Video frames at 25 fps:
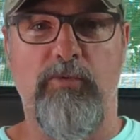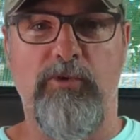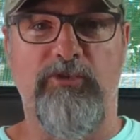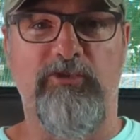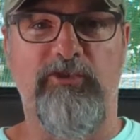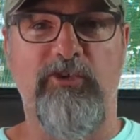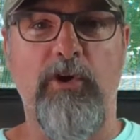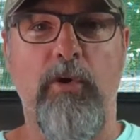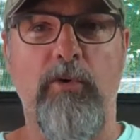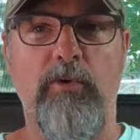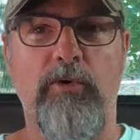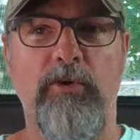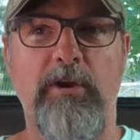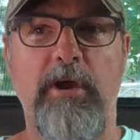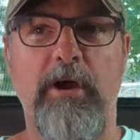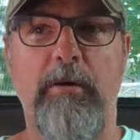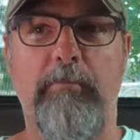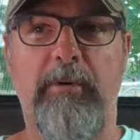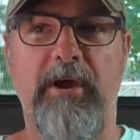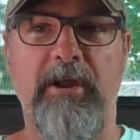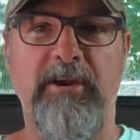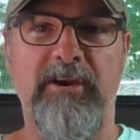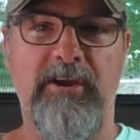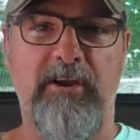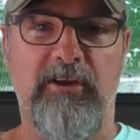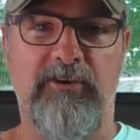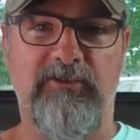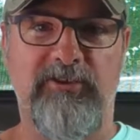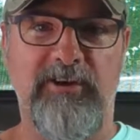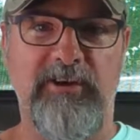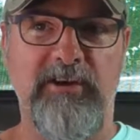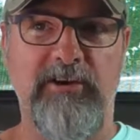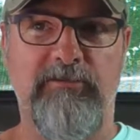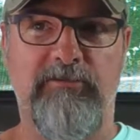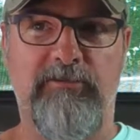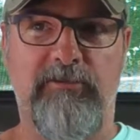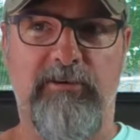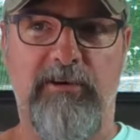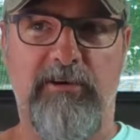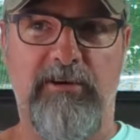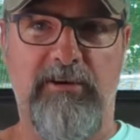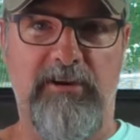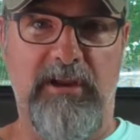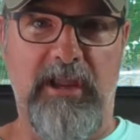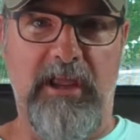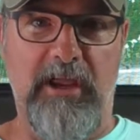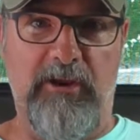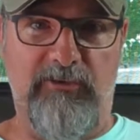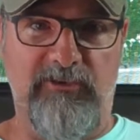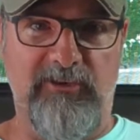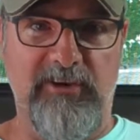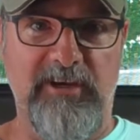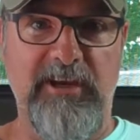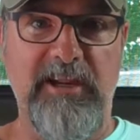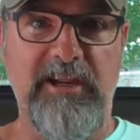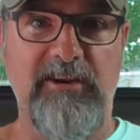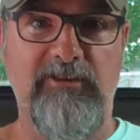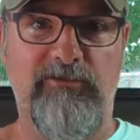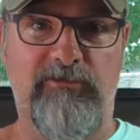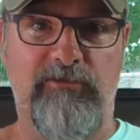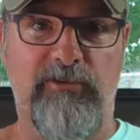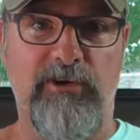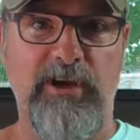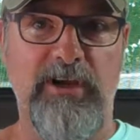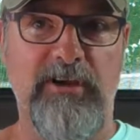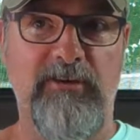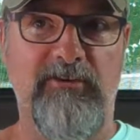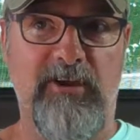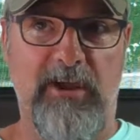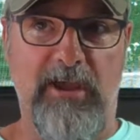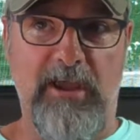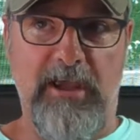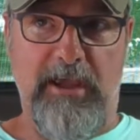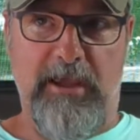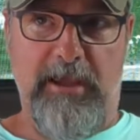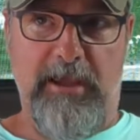was showing up on the LCD screens